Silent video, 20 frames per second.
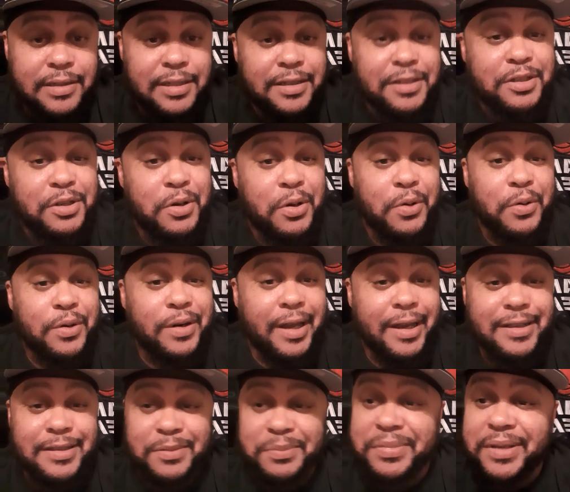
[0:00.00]
You know,
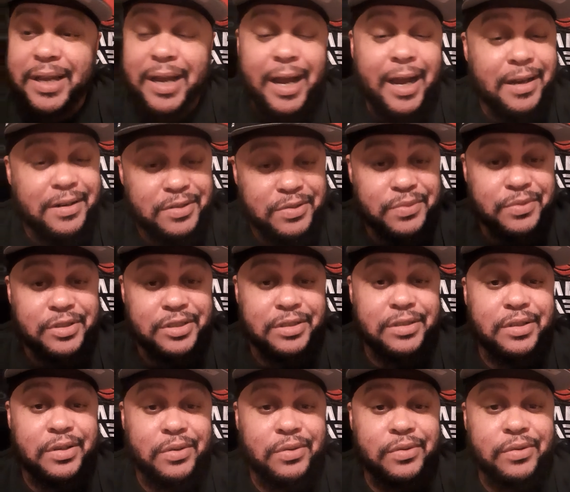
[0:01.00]
like, to be honest with
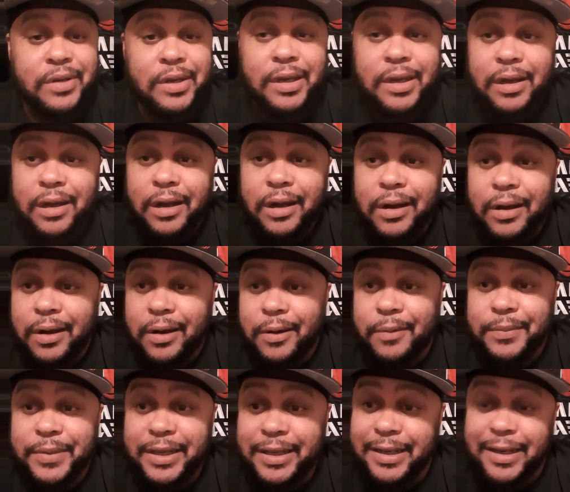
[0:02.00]
you,
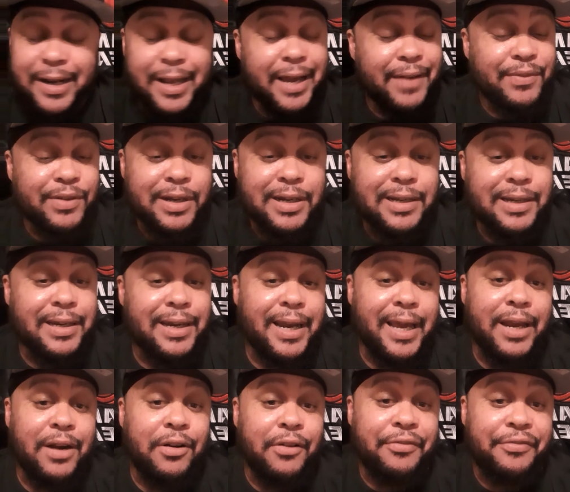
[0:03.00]
yo. He didn't have a good
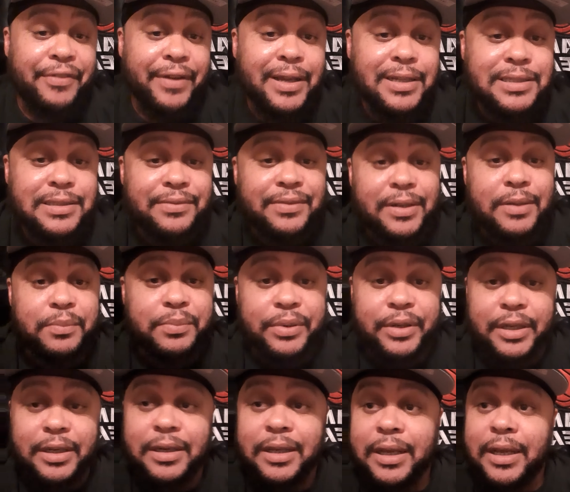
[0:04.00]
night offensively,
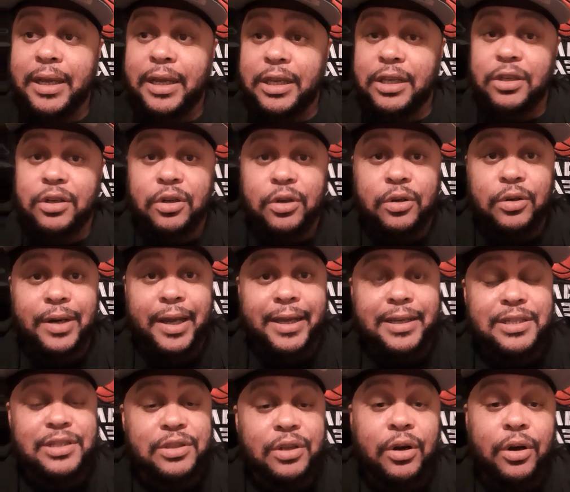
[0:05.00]
but, you know, like
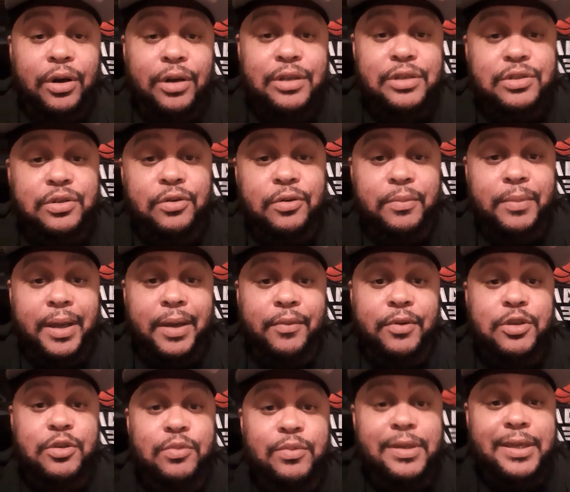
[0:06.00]
stars do, man,
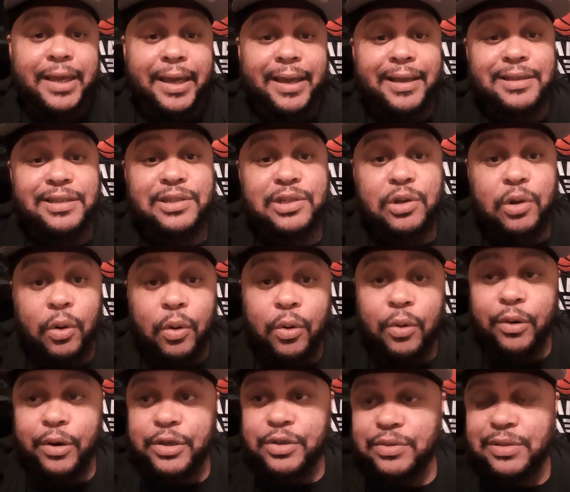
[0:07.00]
when you can't
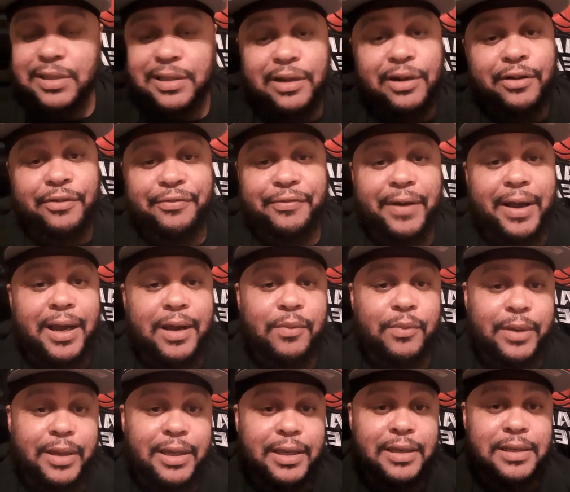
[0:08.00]
score, you still find
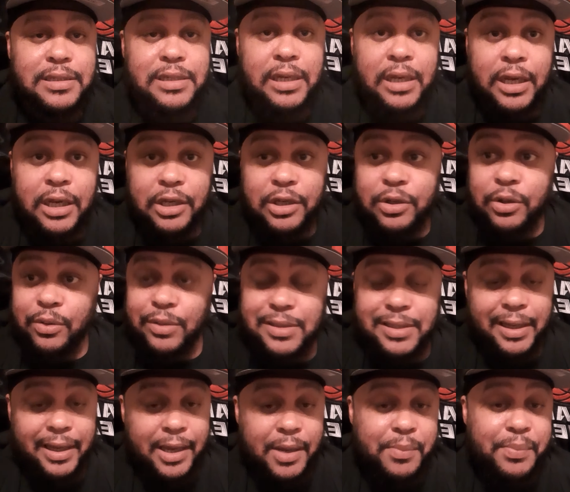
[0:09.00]
ways, you know,
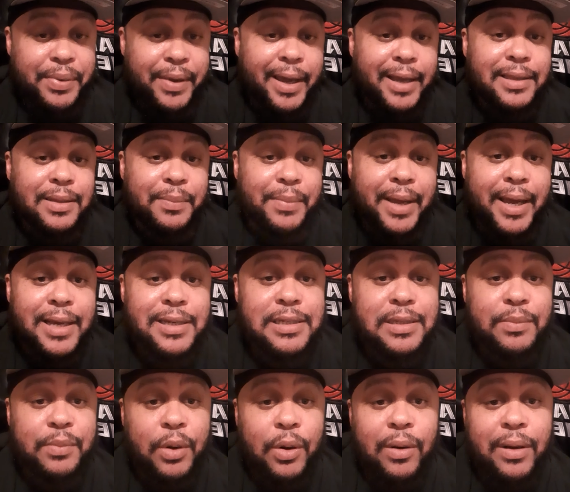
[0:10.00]
to impact the
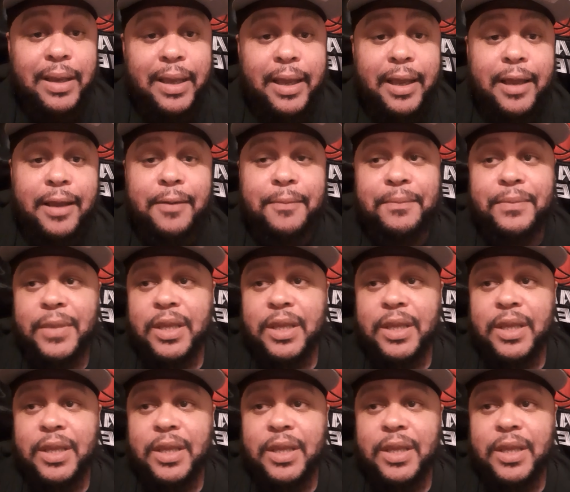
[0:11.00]
basketball game.